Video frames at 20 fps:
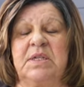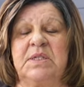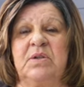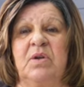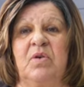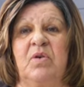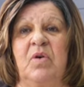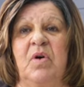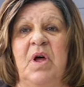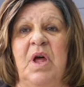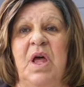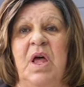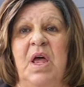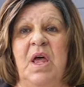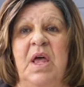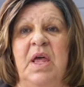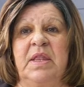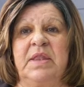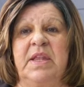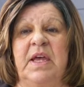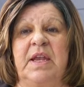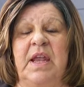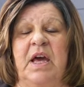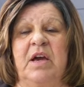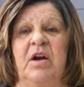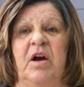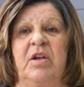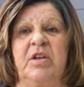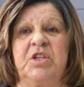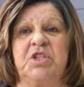So then I
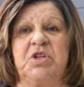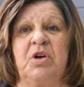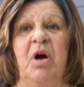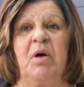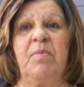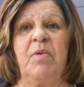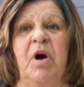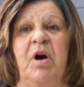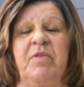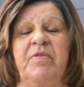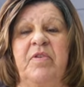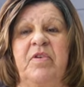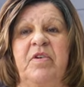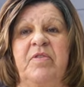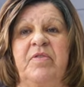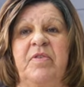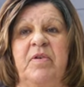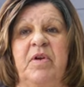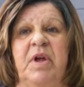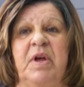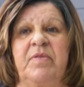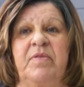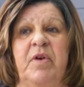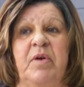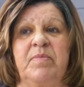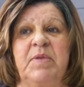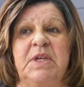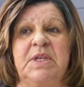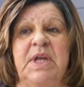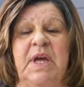got a job offer from,
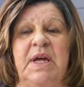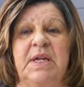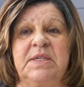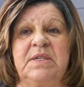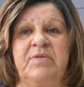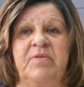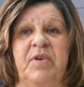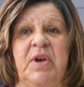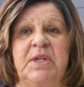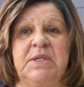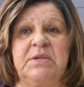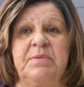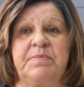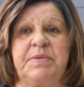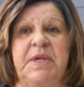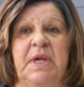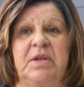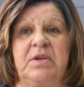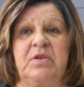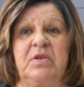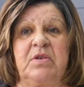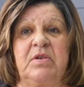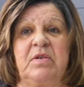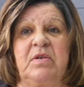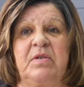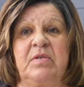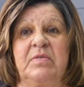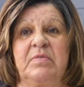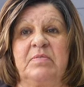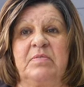from the Tansi Friendship Center.
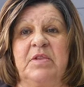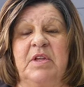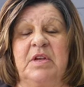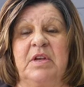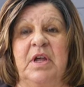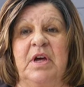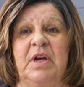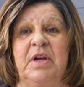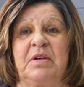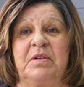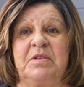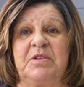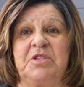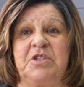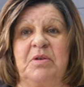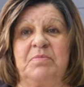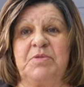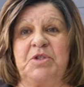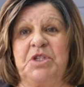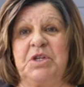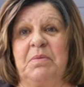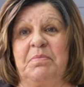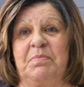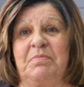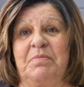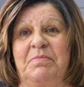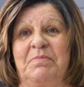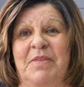Then I jumped ship.